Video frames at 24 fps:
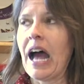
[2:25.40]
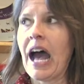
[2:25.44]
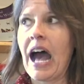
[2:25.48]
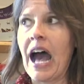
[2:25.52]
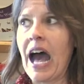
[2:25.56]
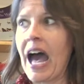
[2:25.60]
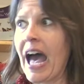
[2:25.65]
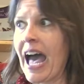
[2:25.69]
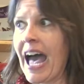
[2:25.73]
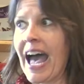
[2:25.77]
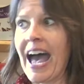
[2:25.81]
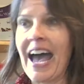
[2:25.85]

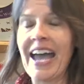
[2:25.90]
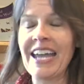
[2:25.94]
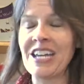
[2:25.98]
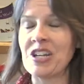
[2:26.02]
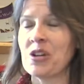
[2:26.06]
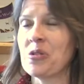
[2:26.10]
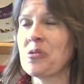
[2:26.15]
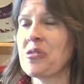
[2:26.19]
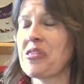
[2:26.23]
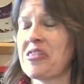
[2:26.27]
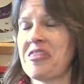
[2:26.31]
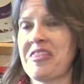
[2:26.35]
I
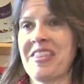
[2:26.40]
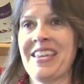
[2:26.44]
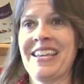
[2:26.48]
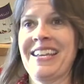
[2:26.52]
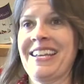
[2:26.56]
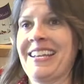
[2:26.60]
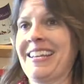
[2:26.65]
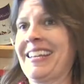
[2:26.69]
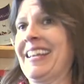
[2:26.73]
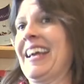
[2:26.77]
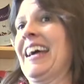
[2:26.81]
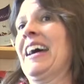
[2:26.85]
don't
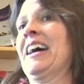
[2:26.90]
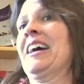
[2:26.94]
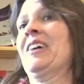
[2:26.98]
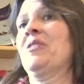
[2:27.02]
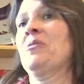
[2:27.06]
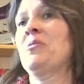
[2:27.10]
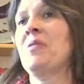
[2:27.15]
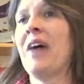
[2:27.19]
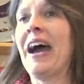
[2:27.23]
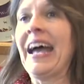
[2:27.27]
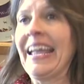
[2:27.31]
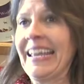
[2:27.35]
think
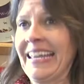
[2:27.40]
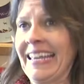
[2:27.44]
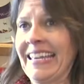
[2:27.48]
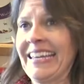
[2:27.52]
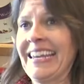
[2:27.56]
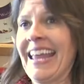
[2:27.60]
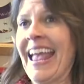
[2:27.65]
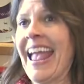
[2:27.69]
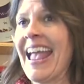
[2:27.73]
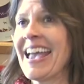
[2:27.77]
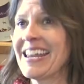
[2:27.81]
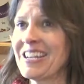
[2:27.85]
I can
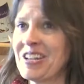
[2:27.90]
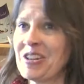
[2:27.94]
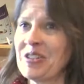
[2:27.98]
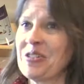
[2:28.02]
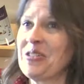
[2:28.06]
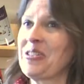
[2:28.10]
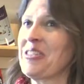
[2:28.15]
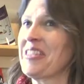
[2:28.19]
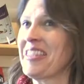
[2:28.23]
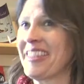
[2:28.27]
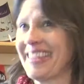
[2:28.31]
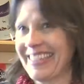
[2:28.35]

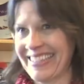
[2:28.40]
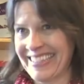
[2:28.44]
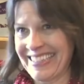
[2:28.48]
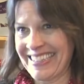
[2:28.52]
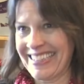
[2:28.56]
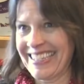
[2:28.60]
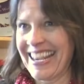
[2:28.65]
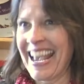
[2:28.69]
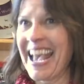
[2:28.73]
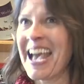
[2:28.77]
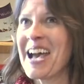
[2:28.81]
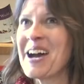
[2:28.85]
handle
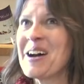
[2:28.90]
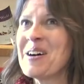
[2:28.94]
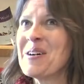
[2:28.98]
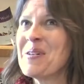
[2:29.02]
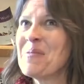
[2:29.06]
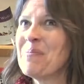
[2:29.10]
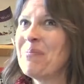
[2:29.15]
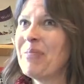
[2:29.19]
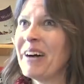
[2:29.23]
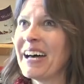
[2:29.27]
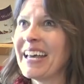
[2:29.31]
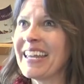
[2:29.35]
this.
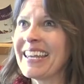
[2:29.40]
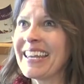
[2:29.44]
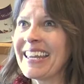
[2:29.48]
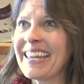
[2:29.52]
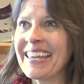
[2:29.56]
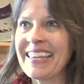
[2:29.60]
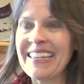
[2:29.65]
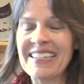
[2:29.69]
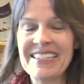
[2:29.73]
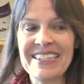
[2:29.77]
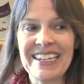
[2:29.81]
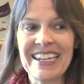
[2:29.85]
But
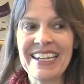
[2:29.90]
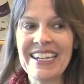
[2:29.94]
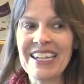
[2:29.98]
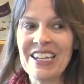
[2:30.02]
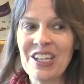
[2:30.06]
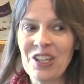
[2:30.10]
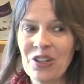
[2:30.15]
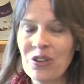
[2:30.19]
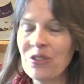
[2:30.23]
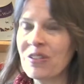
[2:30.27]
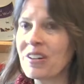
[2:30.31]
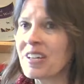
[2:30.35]
he said,
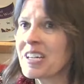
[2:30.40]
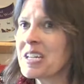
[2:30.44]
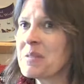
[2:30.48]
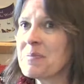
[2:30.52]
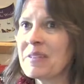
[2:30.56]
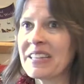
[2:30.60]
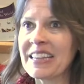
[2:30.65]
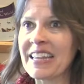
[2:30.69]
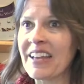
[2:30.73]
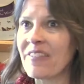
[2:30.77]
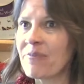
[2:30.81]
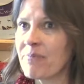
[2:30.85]
you are going to
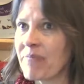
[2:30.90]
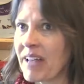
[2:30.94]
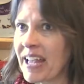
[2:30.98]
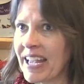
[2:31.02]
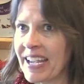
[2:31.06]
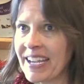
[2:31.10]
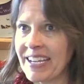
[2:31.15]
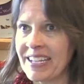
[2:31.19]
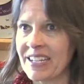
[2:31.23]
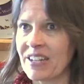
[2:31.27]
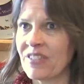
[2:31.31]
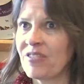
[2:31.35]
be left
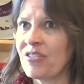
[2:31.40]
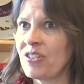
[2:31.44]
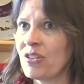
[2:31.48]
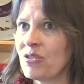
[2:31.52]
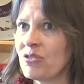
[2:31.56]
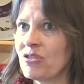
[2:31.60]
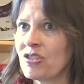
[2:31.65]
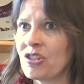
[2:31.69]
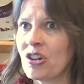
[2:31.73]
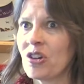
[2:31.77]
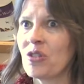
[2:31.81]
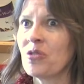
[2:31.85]
behind if you
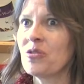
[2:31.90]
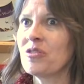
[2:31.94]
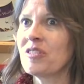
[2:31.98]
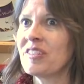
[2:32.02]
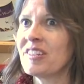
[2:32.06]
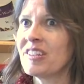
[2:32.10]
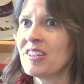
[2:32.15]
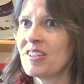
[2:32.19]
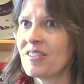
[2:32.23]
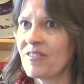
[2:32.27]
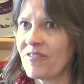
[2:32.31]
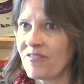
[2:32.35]

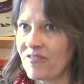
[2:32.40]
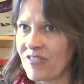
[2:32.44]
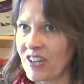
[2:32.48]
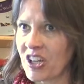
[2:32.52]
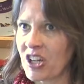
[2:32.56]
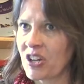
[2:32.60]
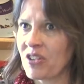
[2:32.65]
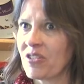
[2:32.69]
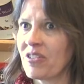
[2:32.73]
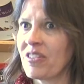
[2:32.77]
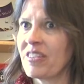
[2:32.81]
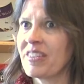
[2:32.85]
don't
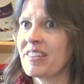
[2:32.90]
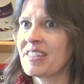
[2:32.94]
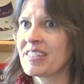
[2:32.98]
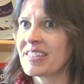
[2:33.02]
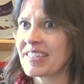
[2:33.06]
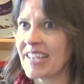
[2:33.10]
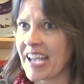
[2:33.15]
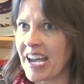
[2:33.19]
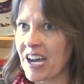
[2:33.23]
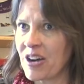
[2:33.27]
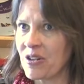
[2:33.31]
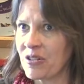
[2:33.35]
figure this
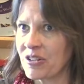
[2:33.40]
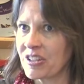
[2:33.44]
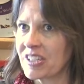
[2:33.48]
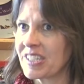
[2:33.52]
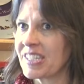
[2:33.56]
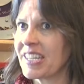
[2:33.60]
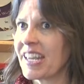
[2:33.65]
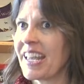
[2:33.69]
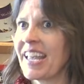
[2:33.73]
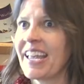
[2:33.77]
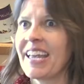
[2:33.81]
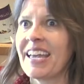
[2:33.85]
out.
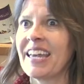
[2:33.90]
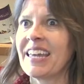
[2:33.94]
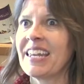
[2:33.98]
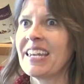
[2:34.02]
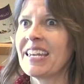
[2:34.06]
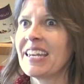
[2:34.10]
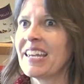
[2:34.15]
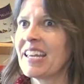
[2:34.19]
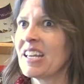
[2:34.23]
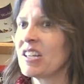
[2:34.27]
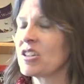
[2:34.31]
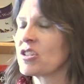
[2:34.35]

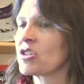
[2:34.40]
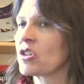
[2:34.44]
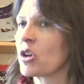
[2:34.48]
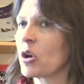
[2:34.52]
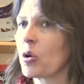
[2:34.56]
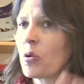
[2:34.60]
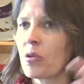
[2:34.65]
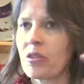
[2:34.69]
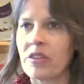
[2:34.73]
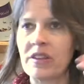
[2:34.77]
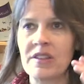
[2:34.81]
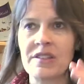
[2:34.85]
And
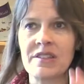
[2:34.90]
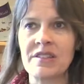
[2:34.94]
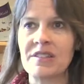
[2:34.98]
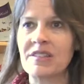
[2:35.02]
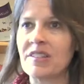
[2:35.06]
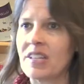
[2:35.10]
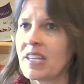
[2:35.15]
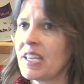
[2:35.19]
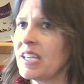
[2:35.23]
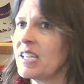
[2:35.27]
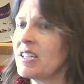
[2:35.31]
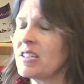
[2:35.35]
so
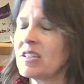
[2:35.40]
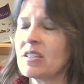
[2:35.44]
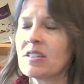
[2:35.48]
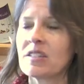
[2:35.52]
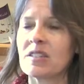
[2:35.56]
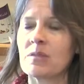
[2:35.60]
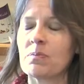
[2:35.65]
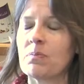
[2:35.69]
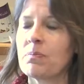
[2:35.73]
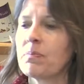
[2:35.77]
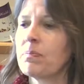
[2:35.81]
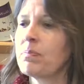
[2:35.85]
he
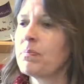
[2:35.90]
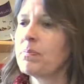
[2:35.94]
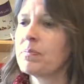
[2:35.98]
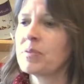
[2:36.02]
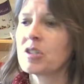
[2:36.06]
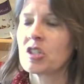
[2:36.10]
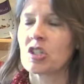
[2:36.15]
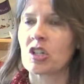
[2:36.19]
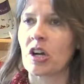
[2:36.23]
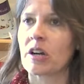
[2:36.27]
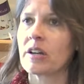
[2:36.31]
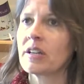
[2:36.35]
just
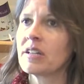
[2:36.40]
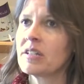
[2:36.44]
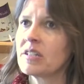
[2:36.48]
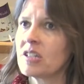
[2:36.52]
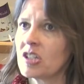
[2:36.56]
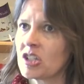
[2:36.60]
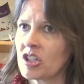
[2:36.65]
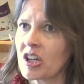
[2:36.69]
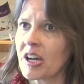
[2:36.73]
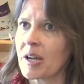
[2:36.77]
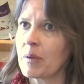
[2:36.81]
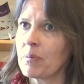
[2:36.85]
started to
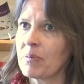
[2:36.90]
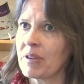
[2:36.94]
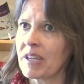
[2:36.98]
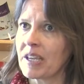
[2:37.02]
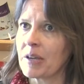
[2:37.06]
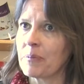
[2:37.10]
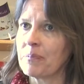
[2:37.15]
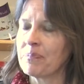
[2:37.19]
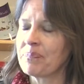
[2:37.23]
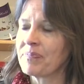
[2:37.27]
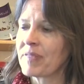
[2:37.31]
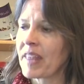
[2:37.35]

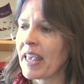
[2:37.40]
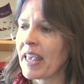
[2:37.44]
champion